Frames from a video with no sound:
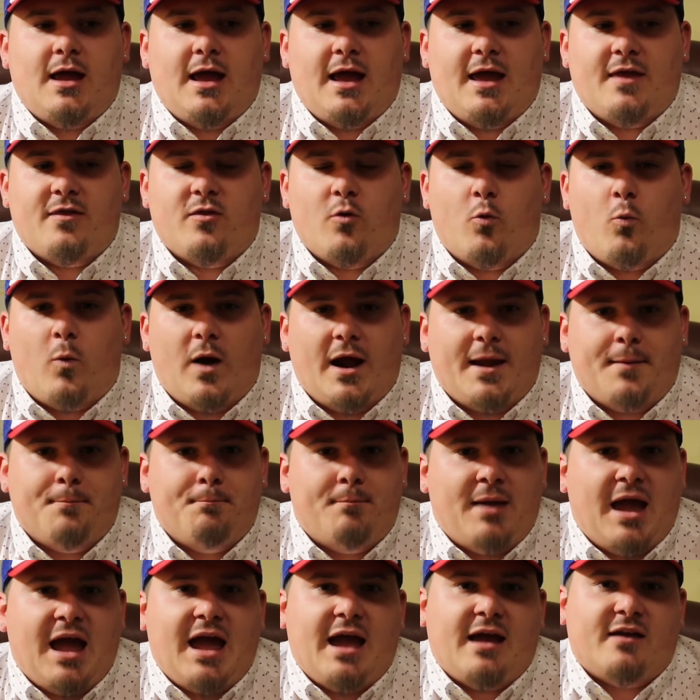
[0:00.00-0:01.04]
and the white
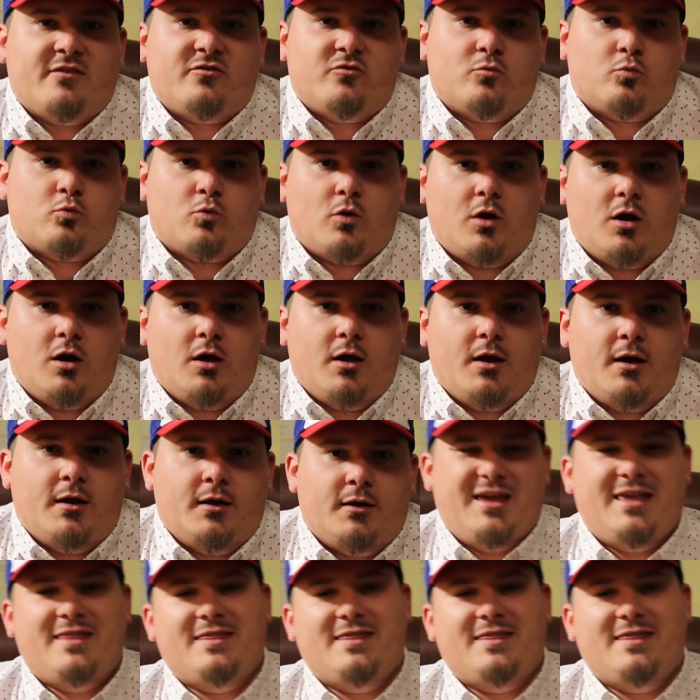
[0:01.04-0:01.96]
bass run,